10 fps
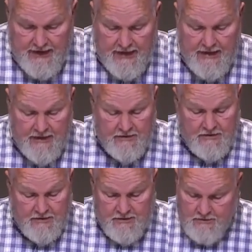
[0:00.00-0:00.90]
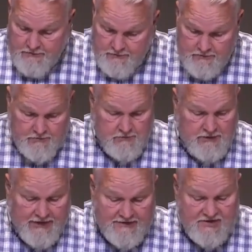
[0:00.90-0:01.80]
and
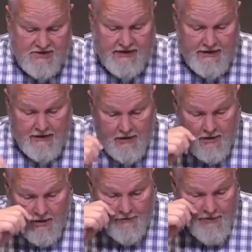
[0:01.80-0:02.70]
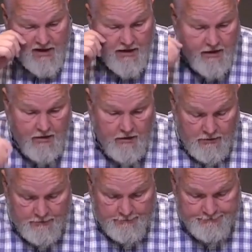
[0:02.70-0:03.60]
let's see a
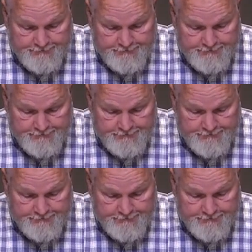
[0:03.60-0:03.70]
miracle.